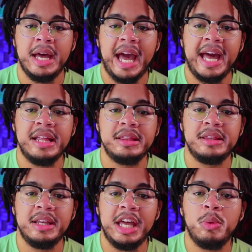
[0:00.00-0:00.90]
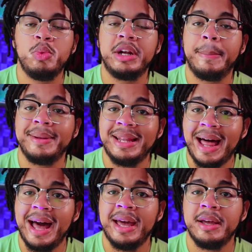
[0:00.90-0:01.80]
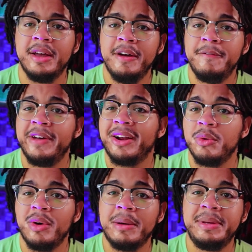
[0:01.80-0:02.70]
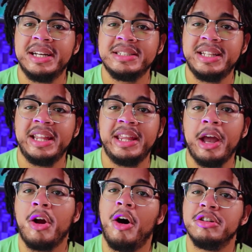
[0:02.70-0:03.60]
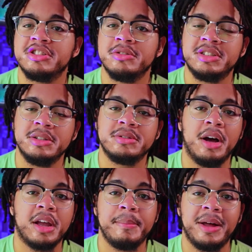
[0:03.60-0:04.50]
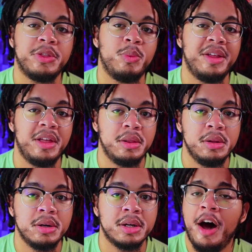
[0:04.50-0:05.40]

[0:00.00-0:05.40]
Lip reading: and it would apply very well, because then they are also still talking about the way they look.